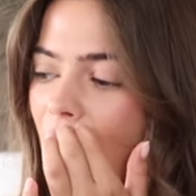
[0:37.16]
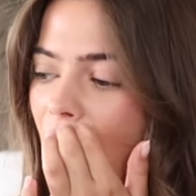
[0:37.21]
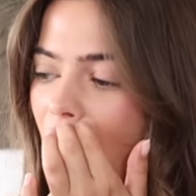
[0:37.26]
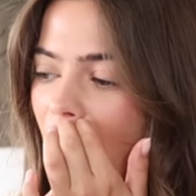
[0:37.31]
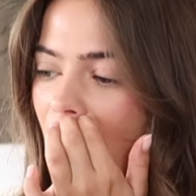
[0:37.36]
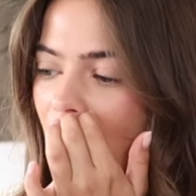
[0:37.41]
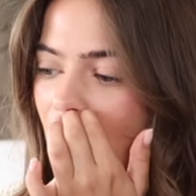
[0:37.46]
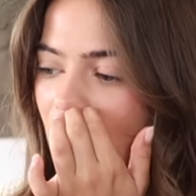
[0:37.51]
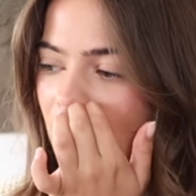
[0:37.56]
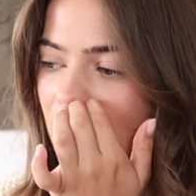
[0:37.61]

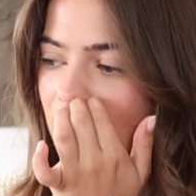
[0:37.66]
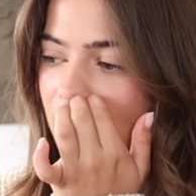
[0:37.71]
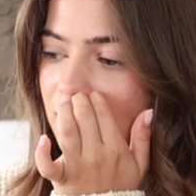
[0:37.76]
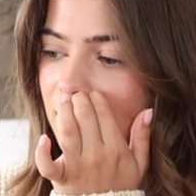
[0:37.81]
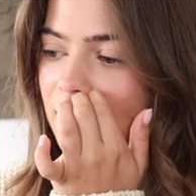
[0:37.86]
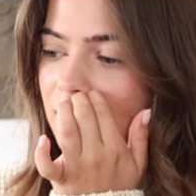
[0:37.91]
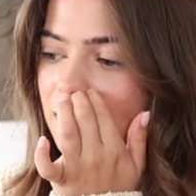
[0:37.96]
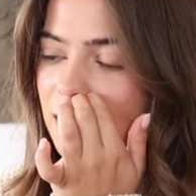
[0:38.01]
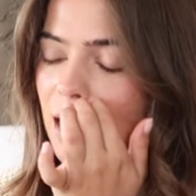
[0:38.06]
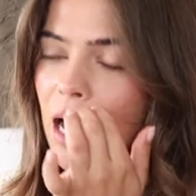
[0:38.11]

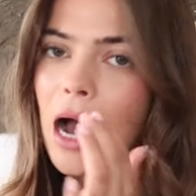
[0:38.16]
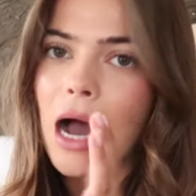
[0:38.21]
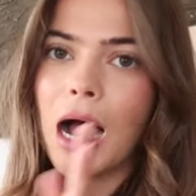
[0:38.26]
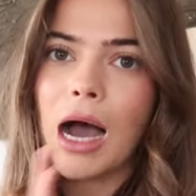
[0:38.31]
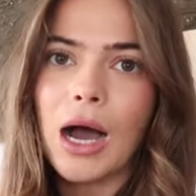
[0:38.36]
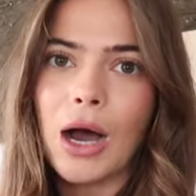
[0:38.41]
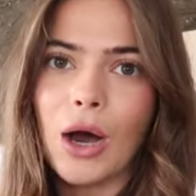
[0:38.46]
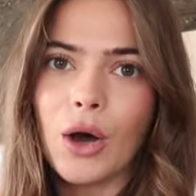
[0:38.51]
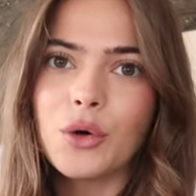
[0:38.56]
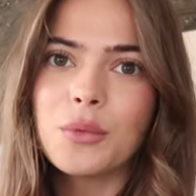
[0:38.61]
And
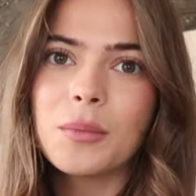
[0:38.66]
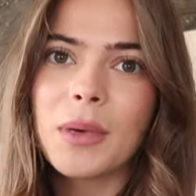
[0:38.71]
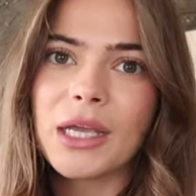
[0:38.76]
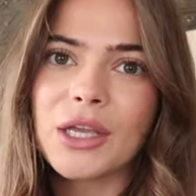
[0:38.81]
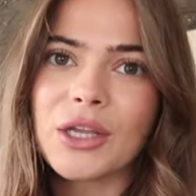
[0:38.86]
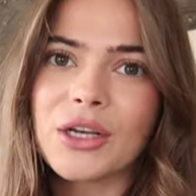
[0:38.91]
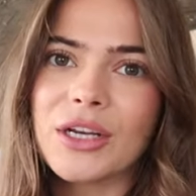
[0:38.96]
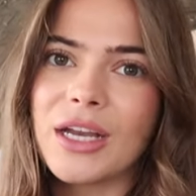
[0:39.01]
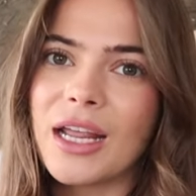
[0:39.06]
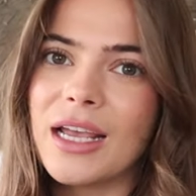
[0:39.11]
oh my
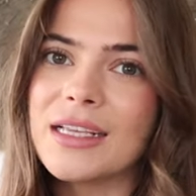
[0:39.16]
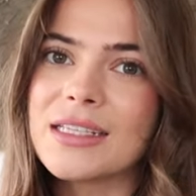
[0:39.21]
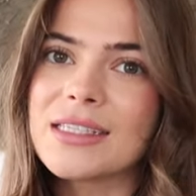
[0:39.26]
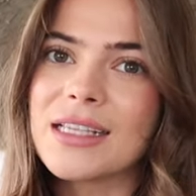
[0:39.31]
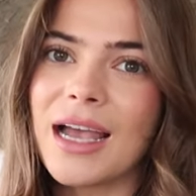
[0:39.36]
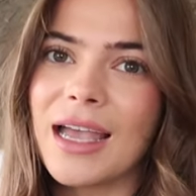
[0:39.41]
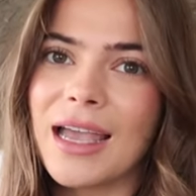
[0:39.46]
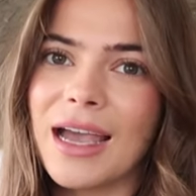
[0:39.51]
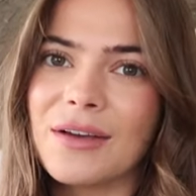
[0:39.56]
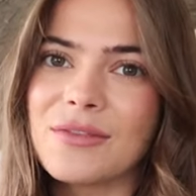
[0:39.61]
goodness,
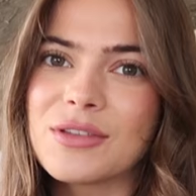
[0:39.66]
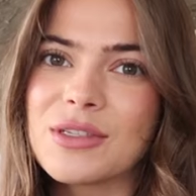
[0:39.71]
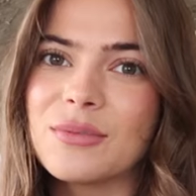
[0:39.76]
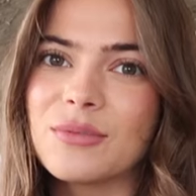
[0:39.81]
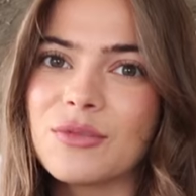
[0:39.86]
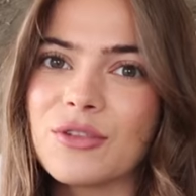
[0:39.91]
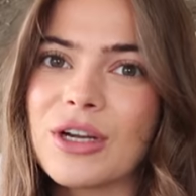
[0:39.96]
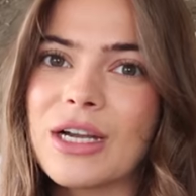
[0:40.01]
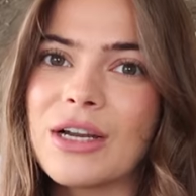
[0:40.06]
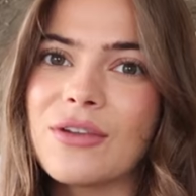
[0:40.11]
I have
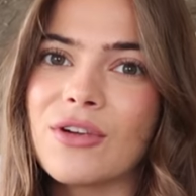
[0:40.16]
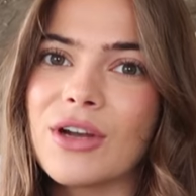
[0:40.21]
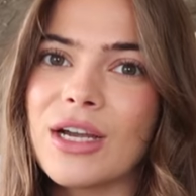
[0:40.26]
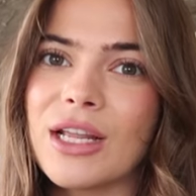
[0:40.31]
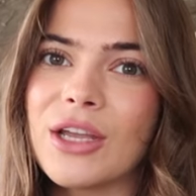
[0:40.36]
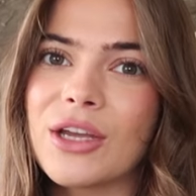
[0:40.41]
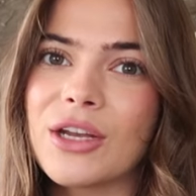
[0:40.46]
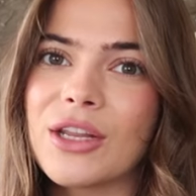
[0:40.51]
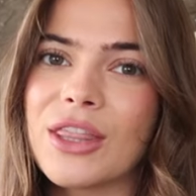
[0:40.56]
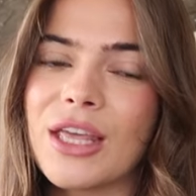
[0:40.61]
some really,
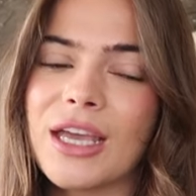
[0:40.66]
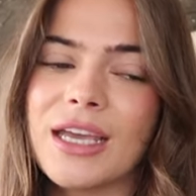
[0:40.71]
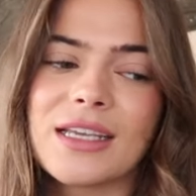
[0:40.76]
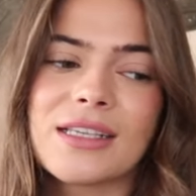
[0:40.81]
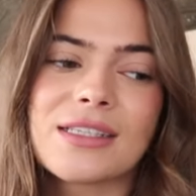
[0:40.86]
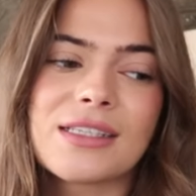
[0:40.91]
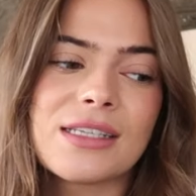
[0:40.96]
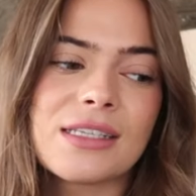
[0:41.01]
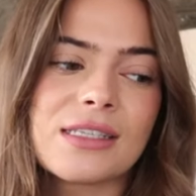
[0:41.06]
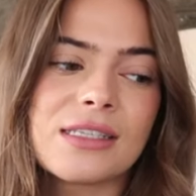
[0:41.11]
really good
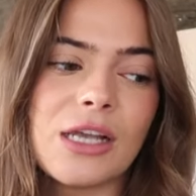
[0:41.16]
things.